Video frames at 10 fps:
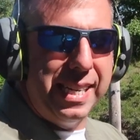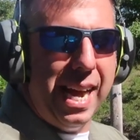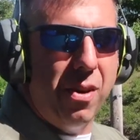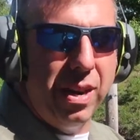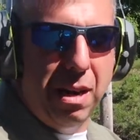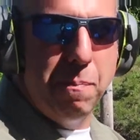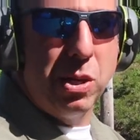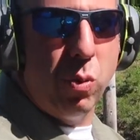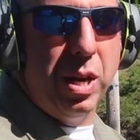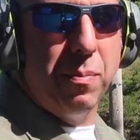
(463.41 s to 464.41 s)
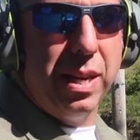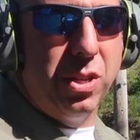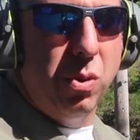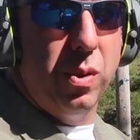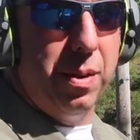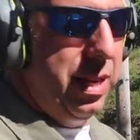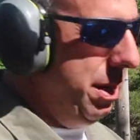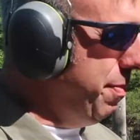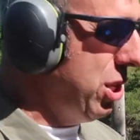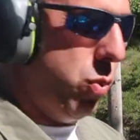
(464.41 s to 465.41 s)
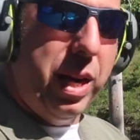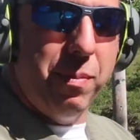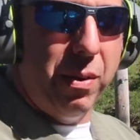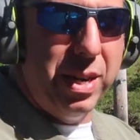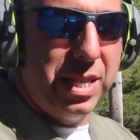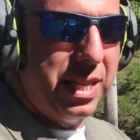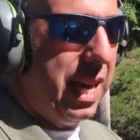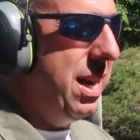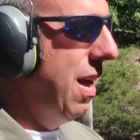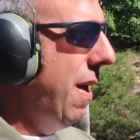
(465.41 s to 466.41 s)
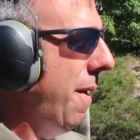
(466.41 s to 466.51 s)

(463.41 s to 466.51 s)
down in between my two, in between my rear sight,